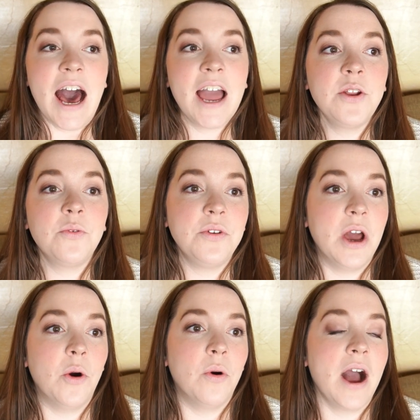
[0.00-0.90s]
I don't
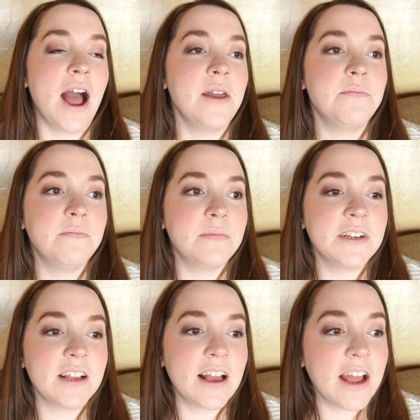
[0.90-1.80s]
know. I'm
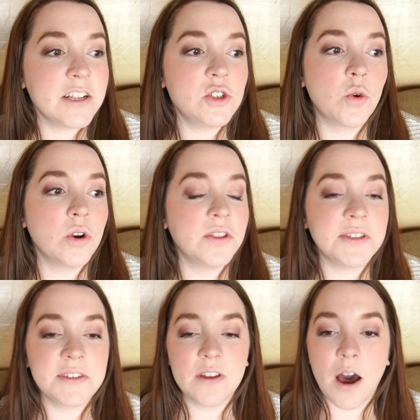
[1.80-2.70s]
kind of torn on
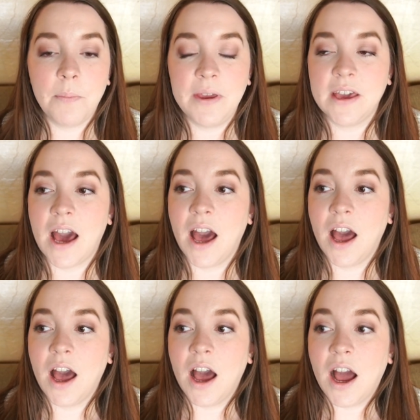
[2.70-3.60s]
this topic.
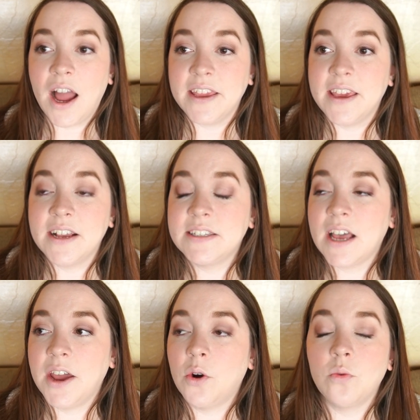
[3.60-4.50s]
I guess
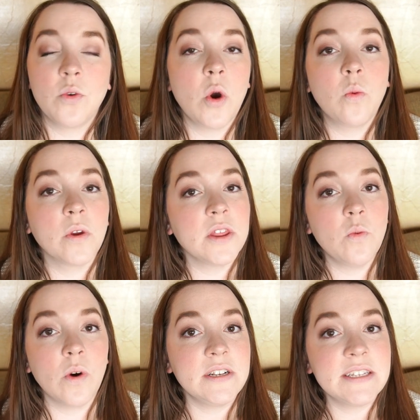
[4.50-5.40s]
I don't know really
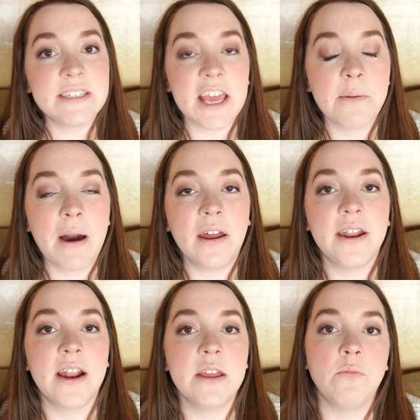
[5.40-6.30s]
what to say about
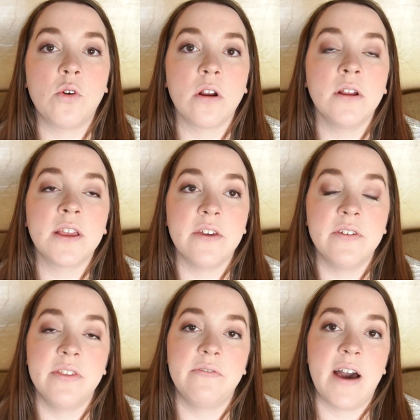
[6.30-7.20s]
it anymore,
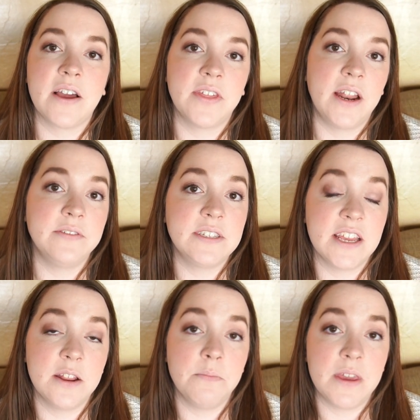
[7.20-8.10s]
given the fact that I've
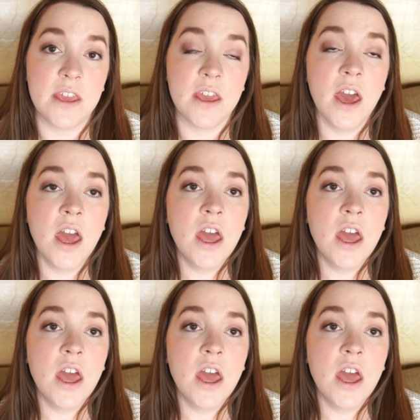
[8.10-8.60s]
seen it be